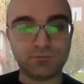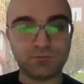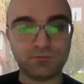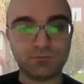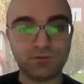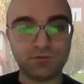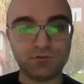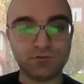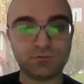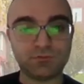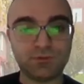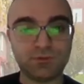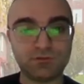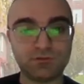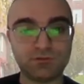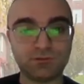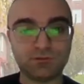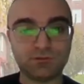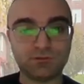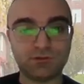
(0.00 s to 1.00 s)
with
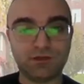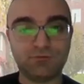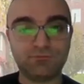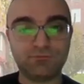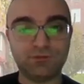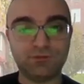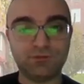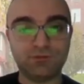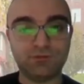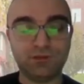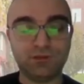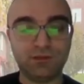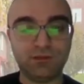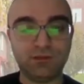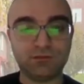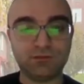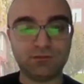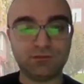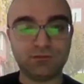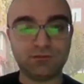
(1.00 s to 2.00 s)
Svenska Kraftnät
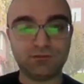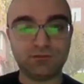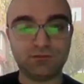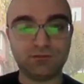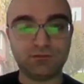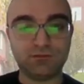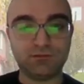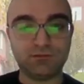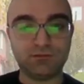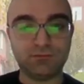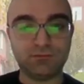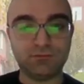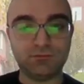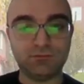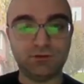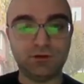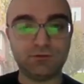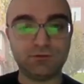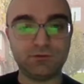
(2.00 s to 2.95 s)
and uh,